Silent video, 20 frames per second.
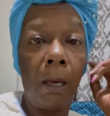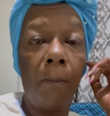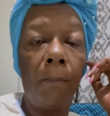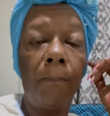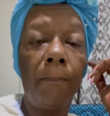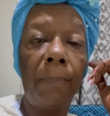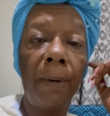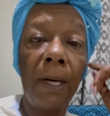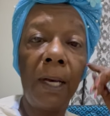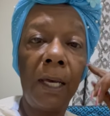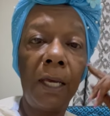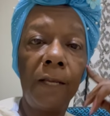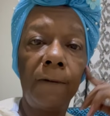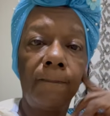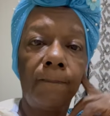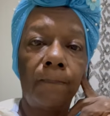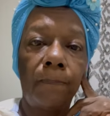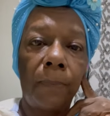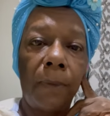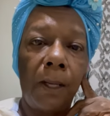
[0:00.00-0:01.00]
But
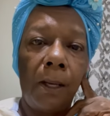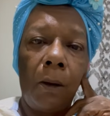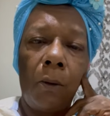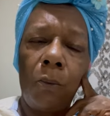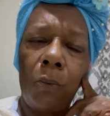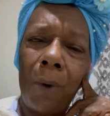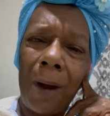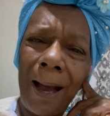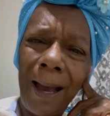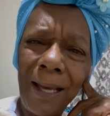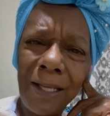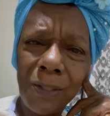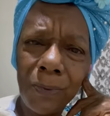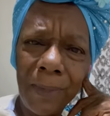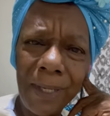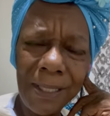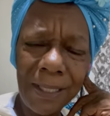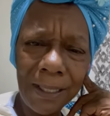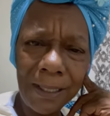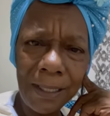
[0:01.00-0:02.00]
why is
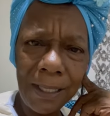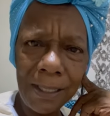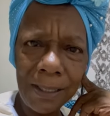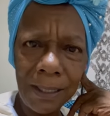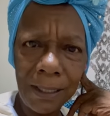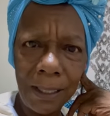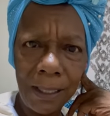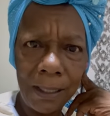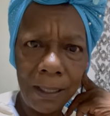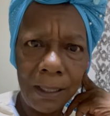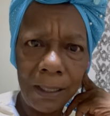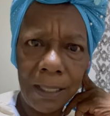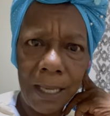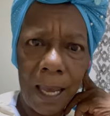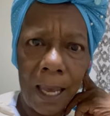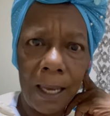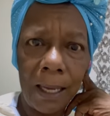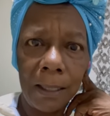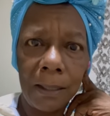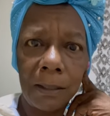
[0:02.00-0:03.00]
Reese Tisa getting
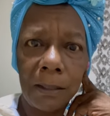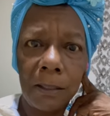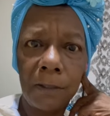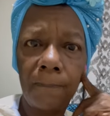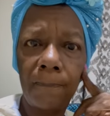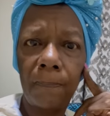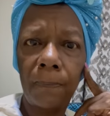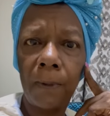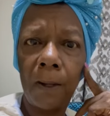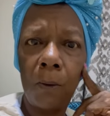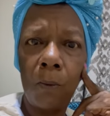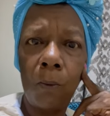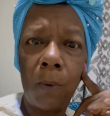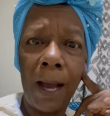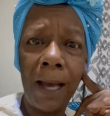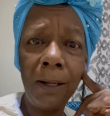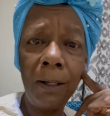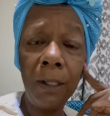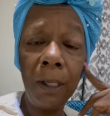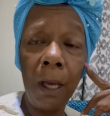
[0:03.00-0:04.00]
attacked?
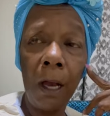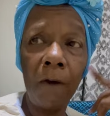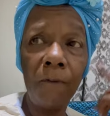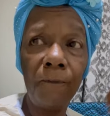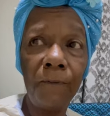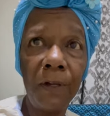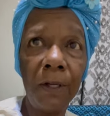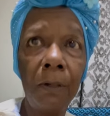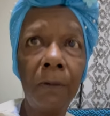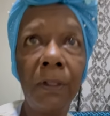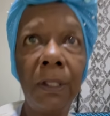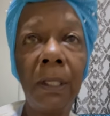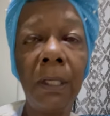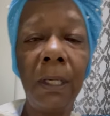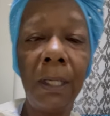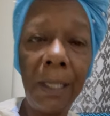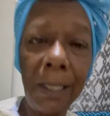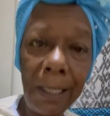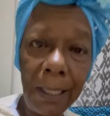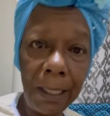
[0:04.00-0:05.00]
Why do y'all feel the
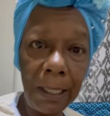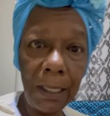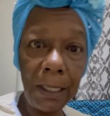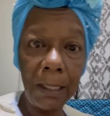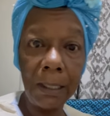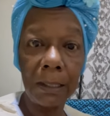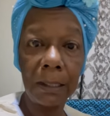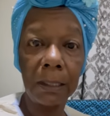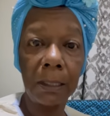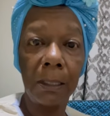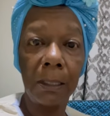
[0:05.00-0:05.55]
need?